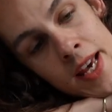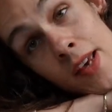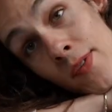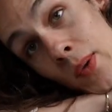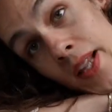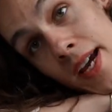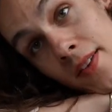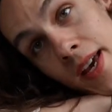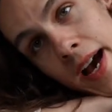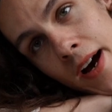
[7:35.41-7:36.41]
if you like
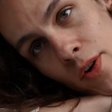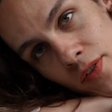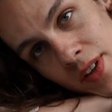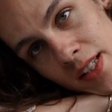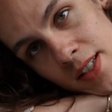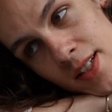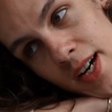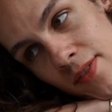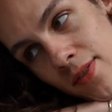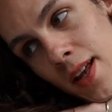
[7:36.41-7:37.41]
the outfit
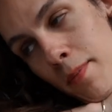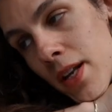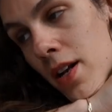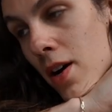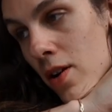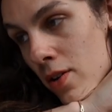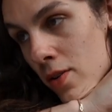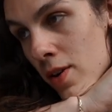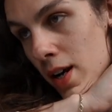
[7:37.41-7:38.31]
stuff, let me know.